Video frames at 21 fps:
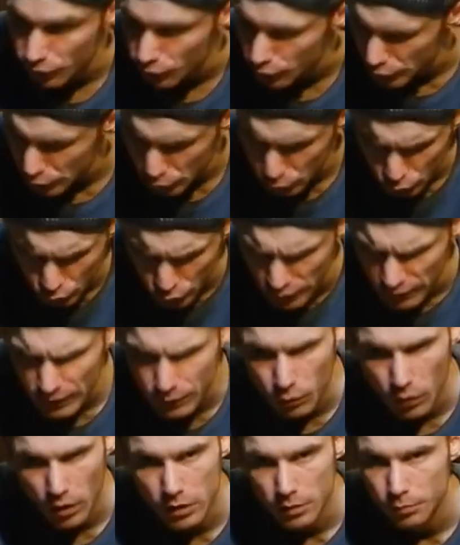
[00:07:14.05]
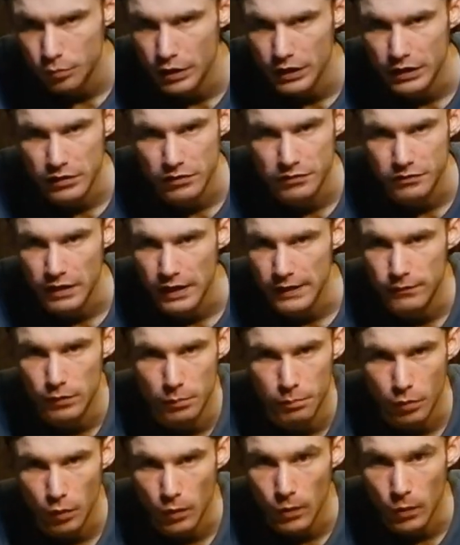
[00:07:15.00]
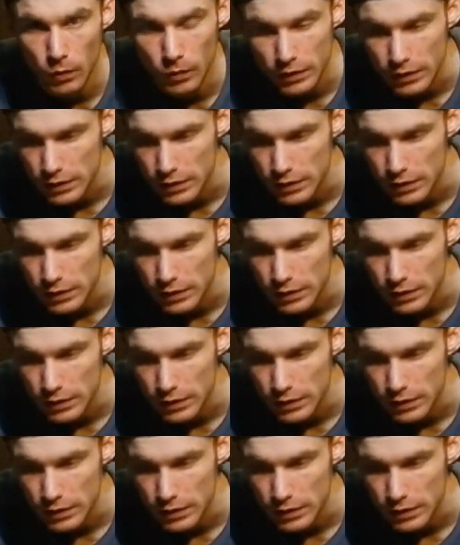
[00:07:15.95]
or you really want to bring your favorite bowl